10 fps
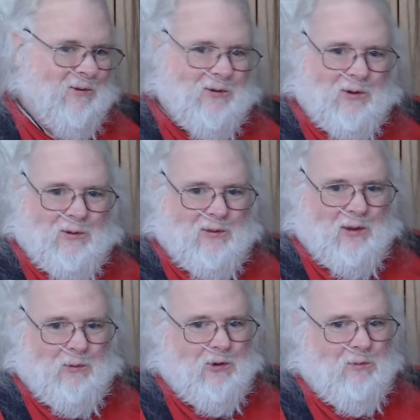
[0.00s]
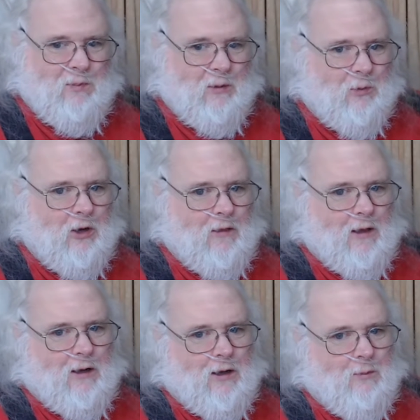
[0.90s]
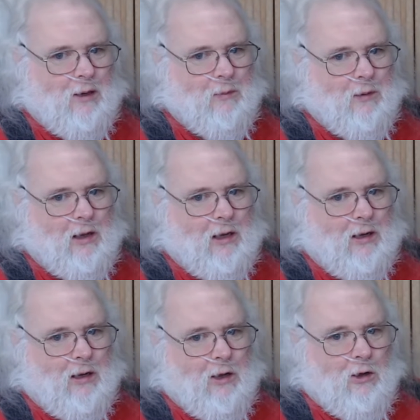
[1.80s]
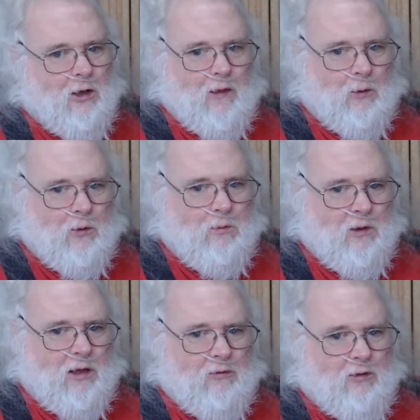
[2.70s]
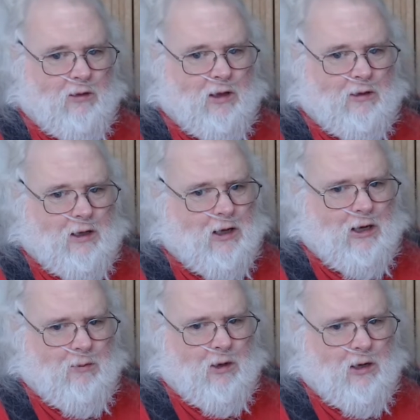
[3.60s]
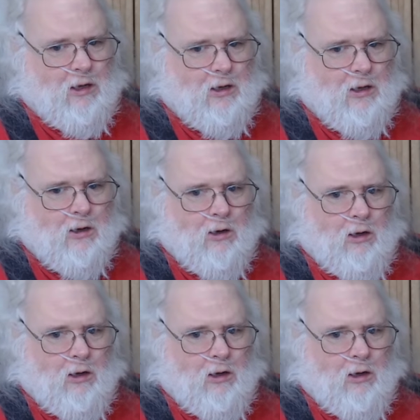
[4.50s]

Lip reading: So they wouldn't be putting that on my plate, and they wouldn't be giving that to anybody in here.